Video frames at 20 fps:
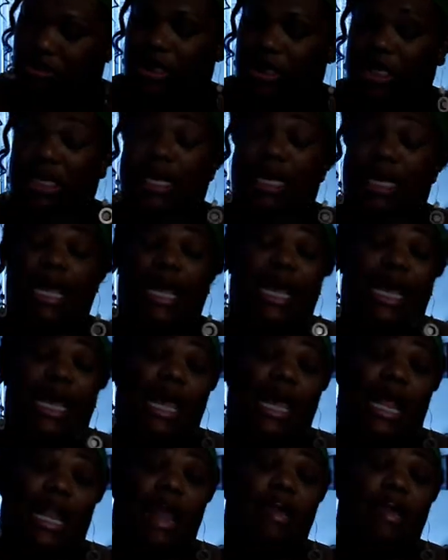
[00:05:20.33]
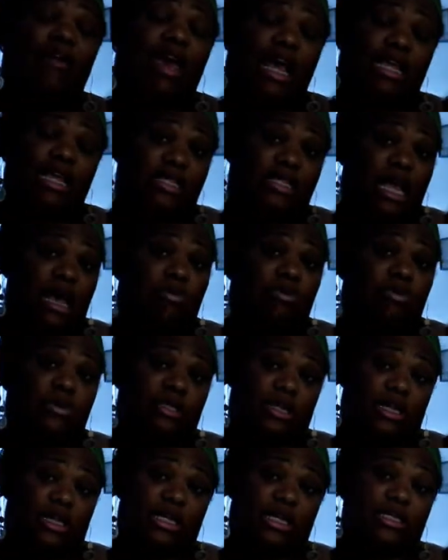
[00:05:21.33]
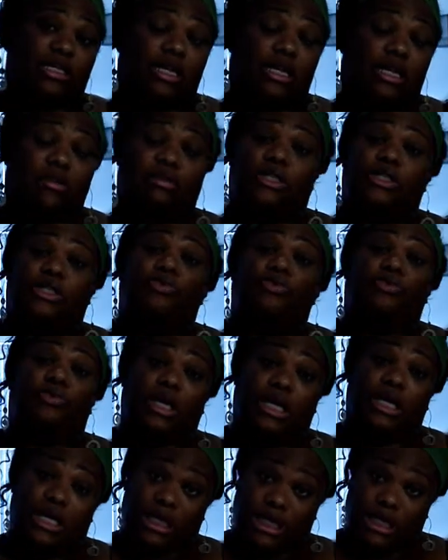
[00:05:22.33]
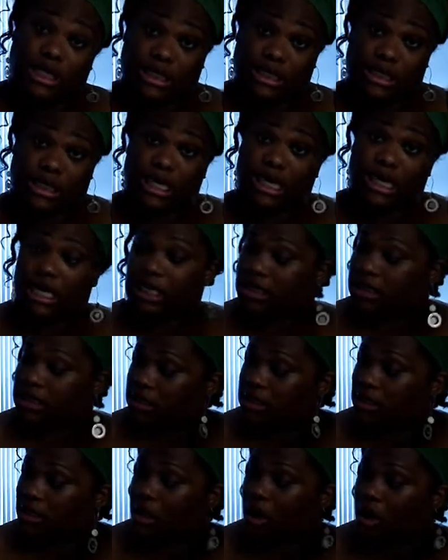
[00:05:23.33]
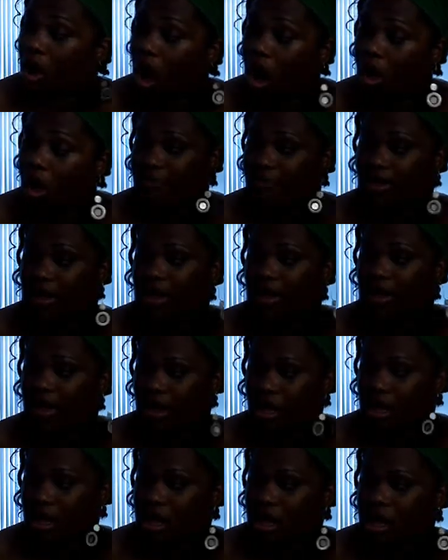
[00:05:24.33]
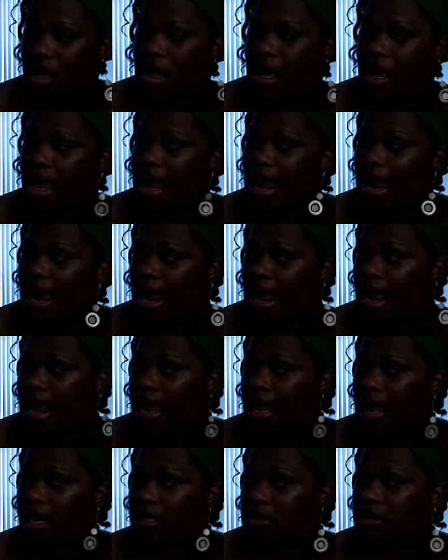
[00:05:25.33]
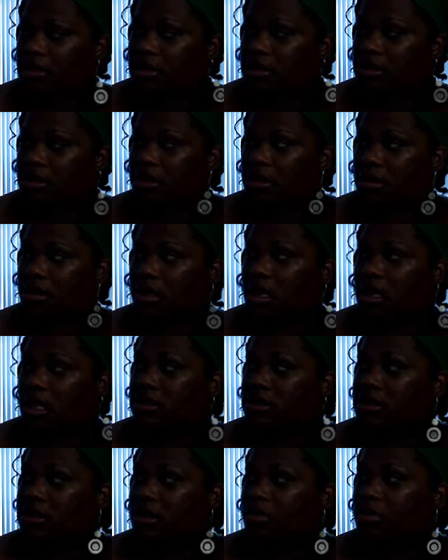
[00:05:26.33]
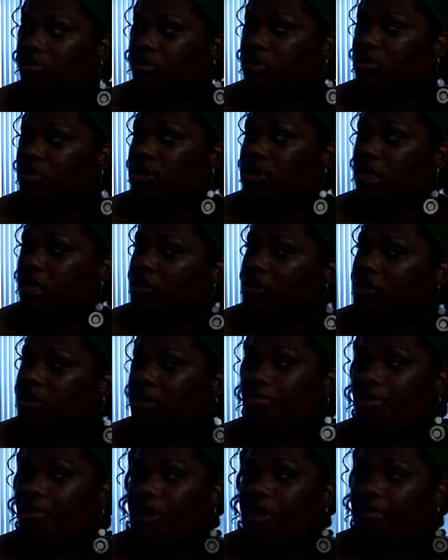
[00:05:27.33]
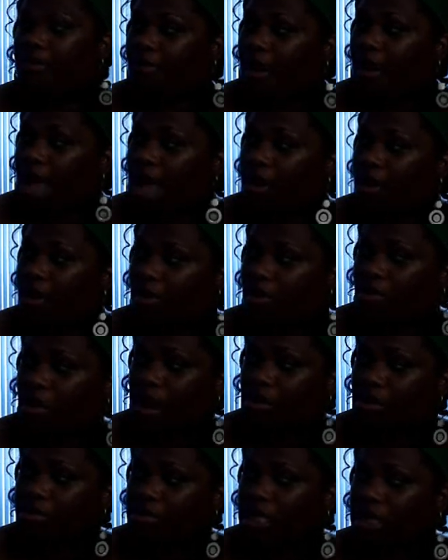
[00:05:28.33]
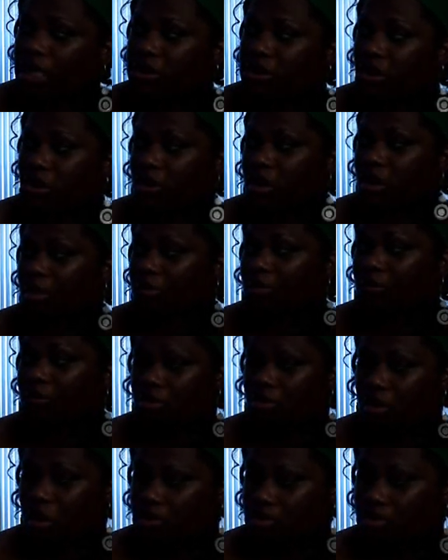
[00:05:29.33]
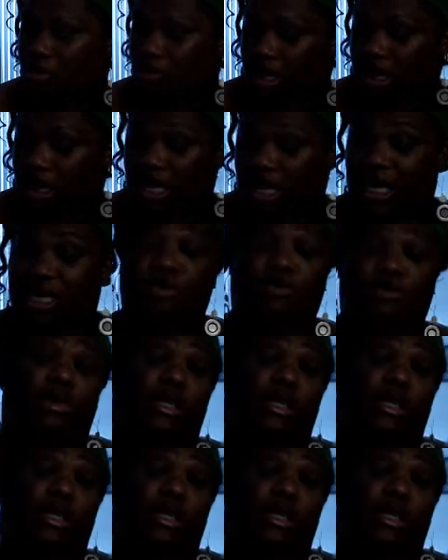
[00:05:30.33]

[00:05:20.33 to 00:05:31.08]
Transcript: Drink. And I've had samples of this and it was really good. It's coffee and it's the boost energy, burn fat, curb your appetite so you can perform drink. It's